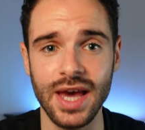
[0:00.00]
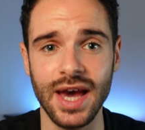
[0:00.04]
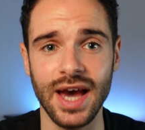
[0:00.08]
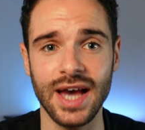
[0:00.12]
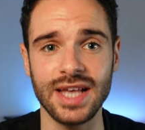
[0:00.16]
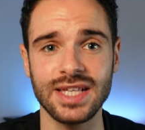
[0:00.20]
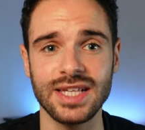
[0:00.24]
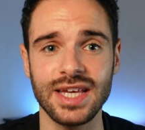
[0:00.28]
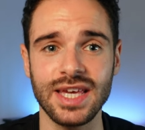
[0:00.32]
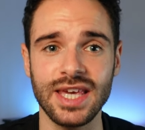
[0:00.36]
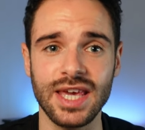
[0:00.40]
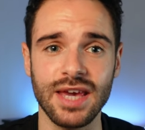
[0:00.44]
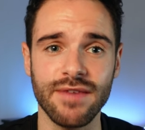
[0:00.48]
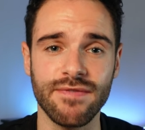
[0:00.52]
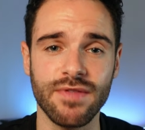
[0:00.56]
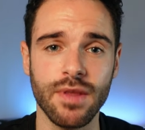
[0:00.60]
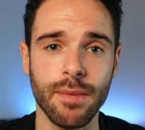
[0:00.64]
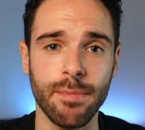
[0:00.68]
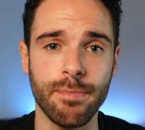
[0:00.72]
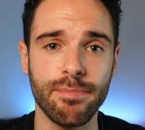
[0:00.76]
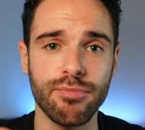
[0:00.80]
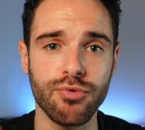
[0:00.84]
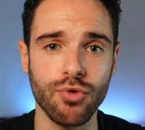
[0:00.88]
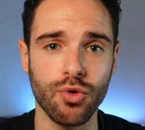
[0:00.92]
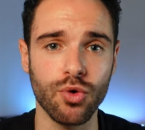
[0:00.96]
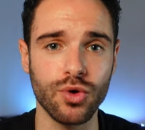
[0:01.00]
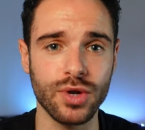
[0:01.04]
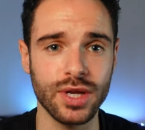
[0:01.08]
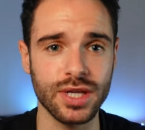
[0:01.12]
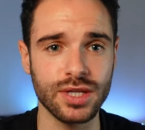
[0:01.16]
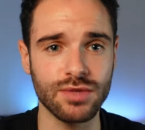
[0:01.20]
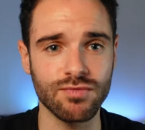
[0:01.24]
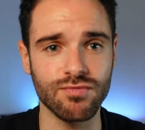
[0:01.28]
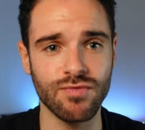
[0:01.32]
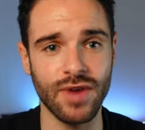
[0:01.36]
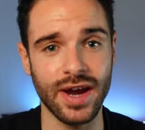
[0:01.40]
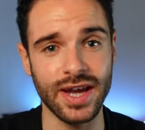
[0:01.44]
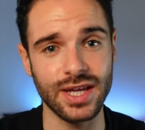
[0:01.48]
as they give the broadest
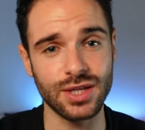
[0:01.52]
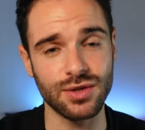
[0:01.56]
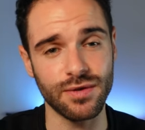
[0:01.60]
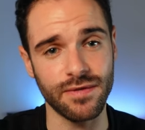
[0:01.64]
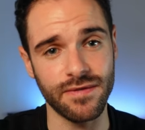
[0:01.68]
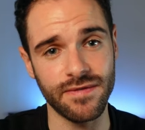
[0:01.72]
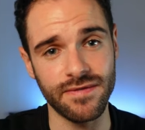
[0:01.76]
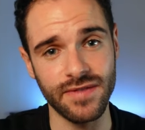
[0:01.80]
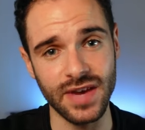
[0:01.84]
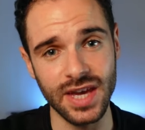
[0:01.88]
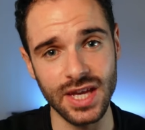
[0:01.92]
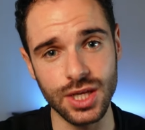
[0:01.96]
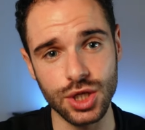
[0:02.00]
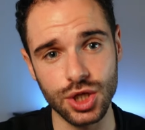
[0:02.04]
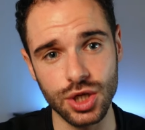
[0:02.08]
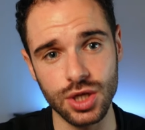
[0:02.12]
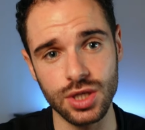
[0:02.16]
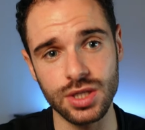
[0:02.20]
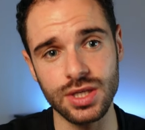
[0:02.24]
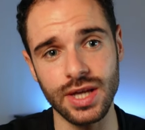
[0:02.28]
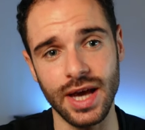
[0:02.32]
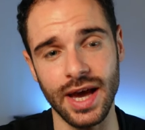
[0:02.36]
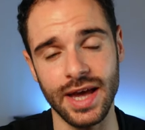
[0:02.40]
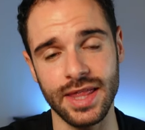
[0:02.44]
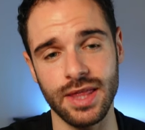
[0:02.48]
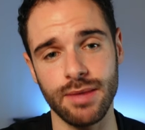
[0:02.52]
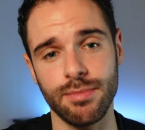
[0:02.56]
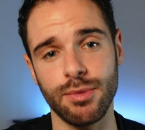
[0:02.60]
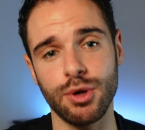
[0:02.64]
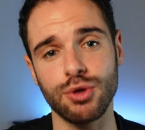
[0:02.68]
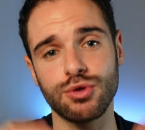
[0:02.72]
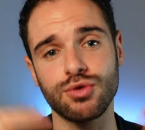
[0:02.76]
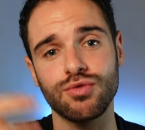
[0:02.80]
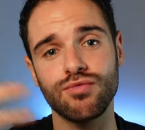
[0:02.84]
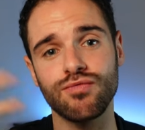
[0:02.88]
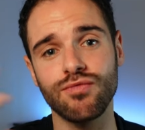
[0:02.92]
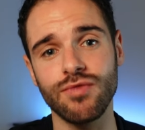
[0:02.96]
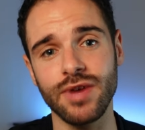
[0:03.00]
range of features and the
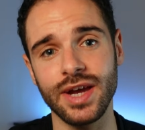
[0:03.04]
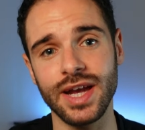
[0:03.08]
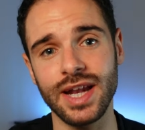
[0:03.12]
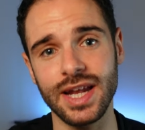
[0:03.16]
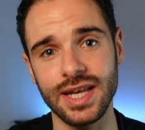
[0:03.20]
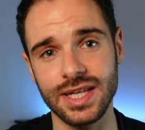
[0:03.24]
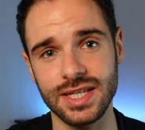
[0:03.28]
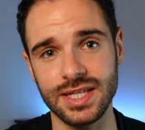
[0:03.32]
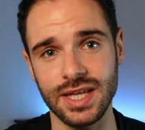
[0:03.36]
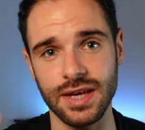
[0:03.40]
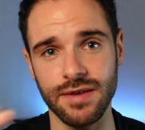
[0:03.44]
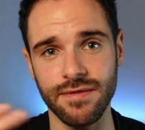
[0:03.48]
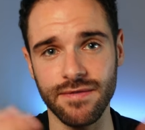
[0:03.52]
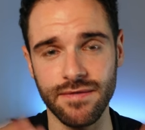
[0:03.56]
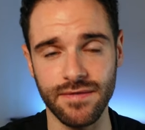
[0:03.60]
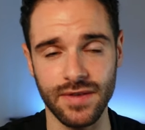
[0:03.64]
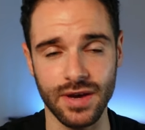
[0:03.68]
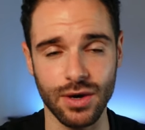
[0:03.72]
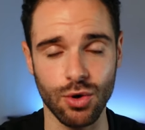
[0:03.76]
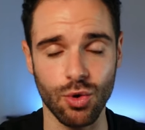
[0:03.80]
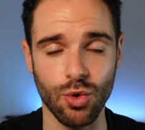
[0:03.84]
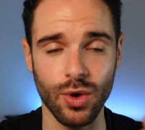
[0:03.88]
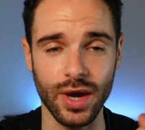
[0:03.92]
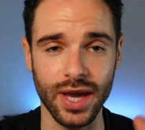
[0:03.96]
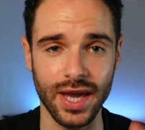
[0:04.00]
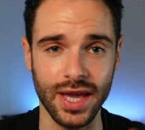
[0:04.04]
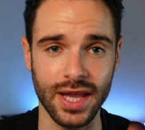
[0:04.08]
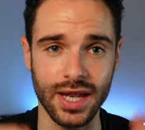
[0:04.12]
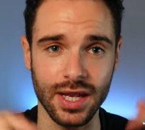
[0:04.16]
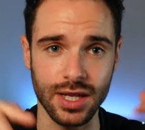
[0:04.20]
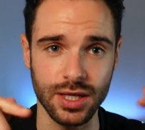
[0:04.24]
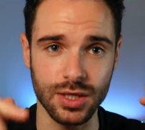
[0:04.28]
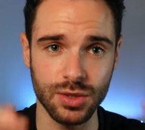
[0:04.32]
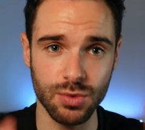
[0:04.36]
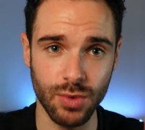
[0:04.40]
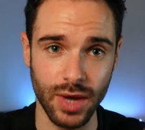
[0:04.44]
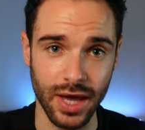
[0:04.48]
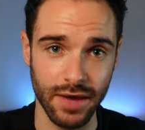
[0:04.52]
most realistic feel in
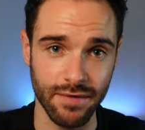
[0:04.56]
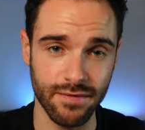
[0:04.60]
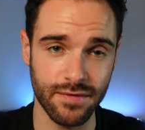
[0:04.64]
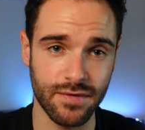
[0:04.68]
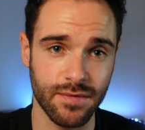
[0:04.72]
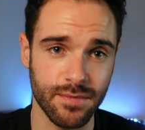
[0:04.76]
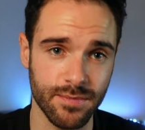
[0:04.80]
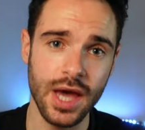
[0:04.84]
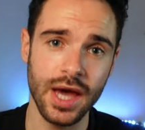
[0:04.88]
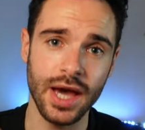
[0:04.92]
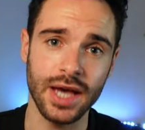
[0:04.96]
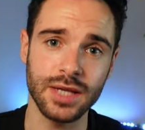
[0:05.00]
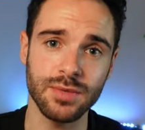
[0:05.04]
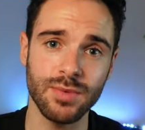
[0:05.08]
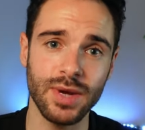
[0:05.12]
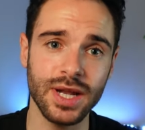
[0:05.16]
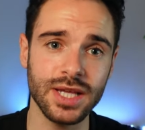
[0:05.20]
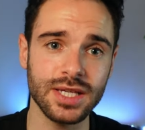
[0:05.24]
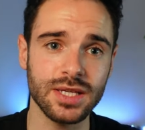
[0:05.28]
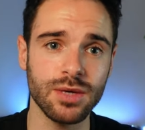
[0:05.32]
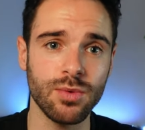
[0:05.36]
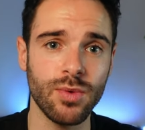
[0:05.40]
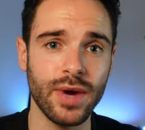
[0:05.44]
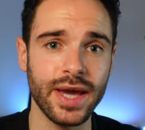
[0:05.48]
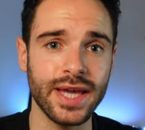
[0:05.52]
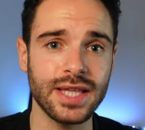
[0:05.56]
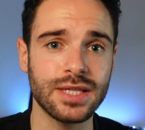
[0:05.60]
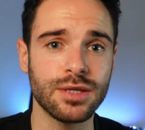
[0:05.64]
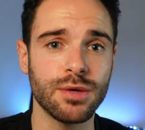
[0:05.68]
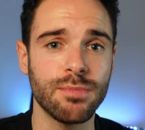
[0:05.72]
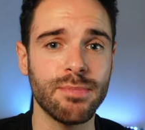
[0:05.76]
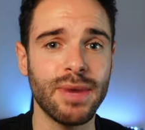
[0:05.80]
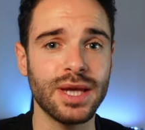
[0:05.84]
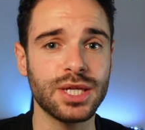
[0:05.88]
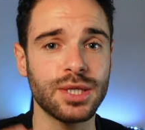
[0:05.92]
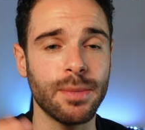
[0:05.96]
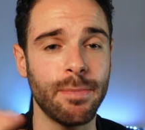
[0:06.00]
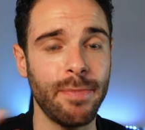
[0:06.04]
Zwift. As well as a way to
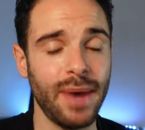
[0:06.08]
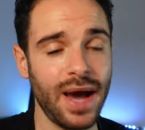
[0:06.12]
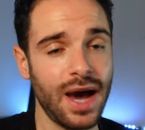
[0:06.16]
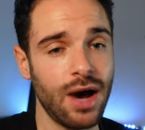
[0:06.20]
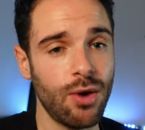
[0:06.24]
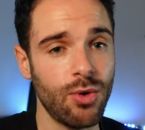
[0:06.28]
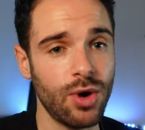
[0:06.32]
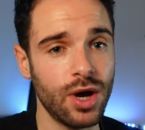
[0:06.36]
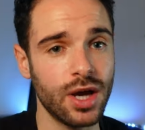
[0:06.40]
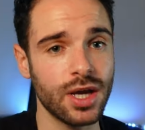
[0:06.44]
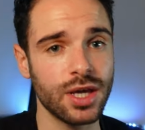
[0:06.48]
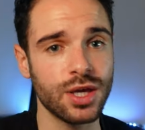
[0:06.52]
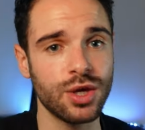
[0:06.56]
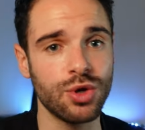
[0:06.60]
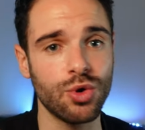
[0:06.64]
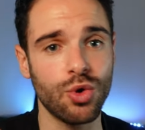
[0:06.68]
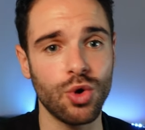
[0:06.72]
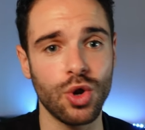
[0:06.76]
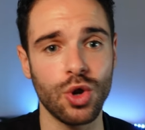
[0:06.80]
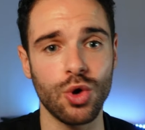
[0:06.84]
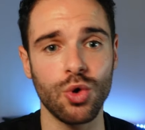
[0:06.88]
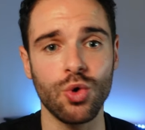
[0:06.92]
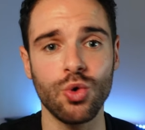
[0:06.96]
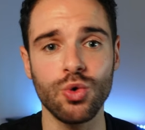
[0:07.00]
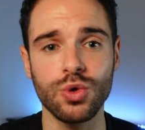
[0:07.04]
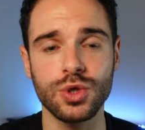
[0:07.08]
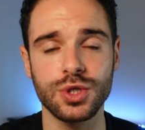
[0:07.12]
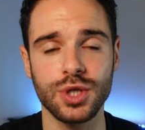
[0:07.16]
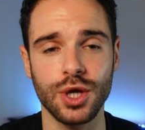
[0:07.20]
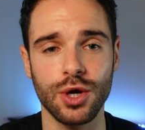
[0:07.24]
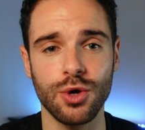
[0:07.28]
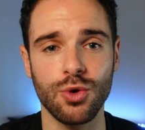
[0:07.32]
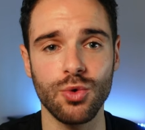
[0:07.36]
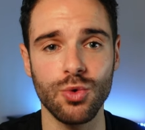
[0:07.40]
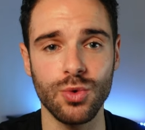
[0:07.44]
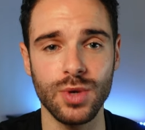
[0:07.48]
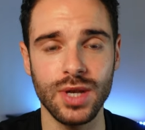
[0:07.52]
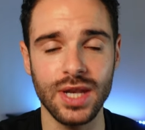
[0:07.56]
measure power, you'll
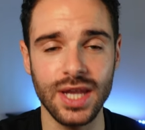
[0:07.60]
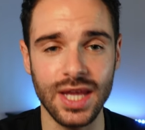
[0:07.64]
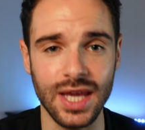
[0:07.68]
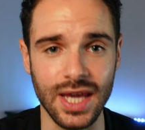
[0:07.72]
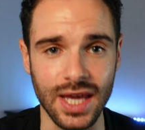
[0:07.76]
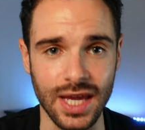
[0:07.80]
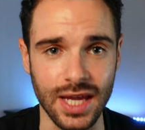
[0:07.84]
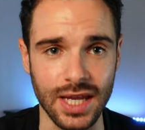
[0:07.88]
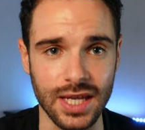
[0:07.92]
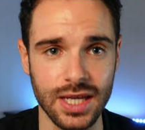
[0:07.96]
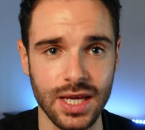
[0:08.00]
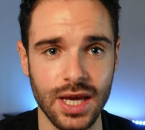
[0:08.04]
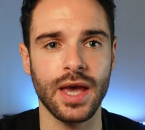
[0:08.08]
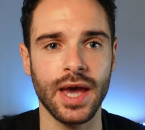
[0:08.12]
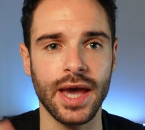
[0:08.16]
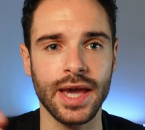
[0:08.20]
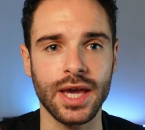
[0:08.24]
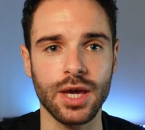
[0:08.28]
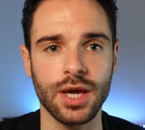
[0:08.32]
also need a